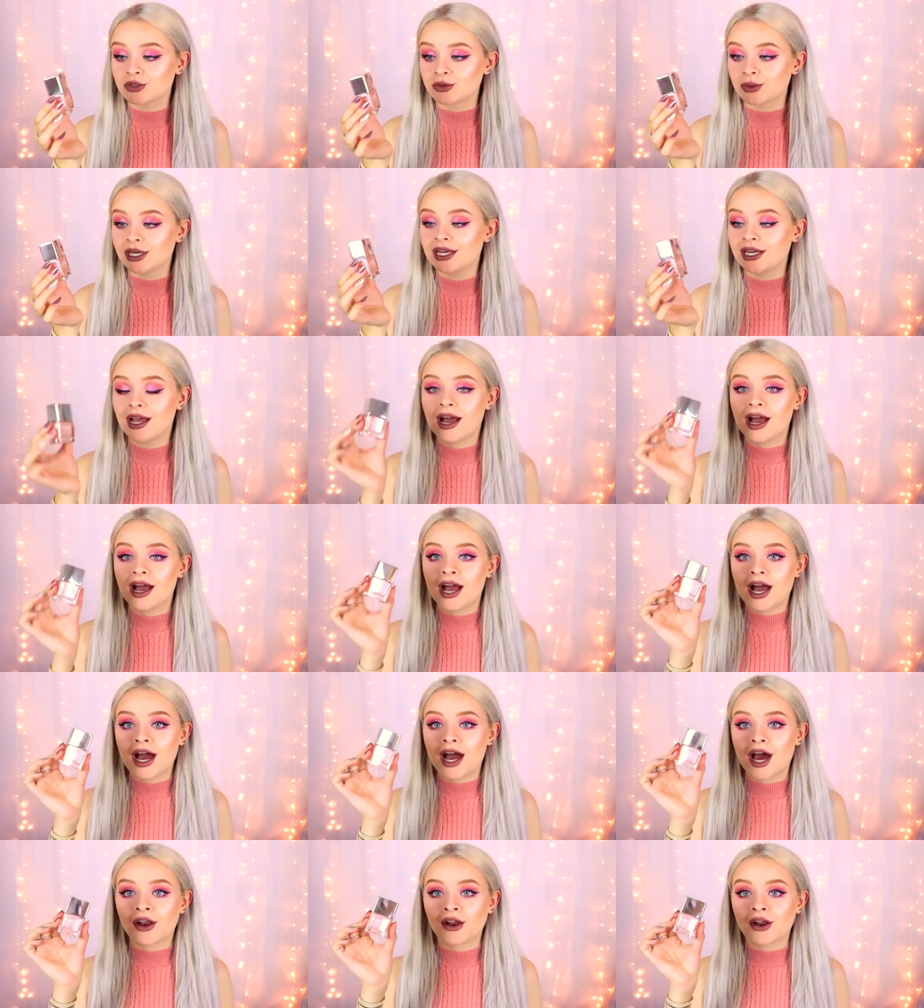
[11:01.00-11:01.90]
Street,
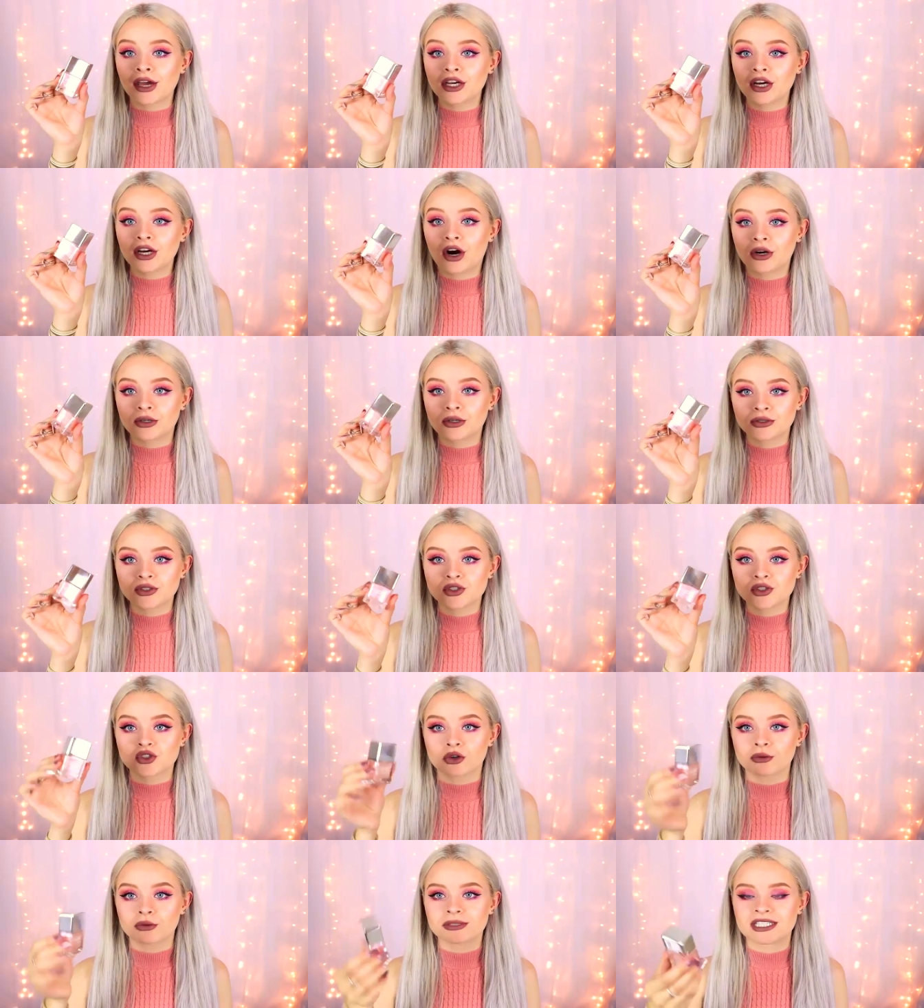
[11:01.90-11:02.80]
and I can't
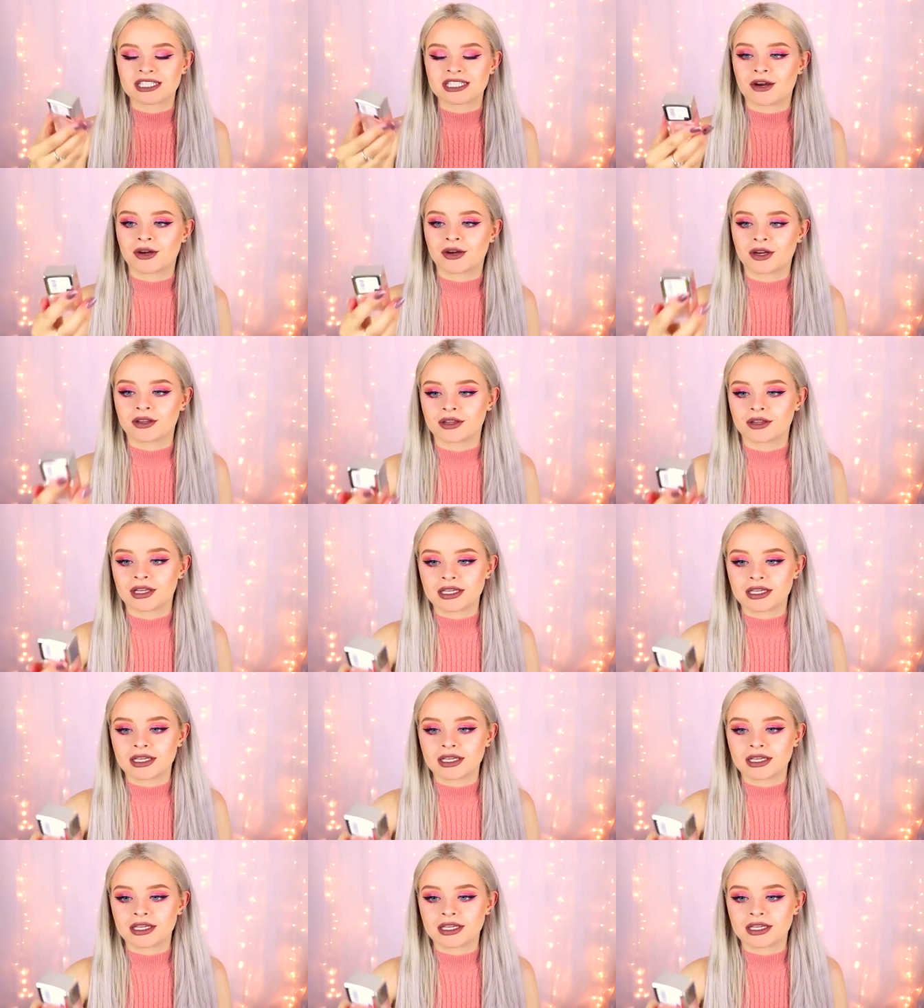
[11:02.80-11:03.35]
stop staring at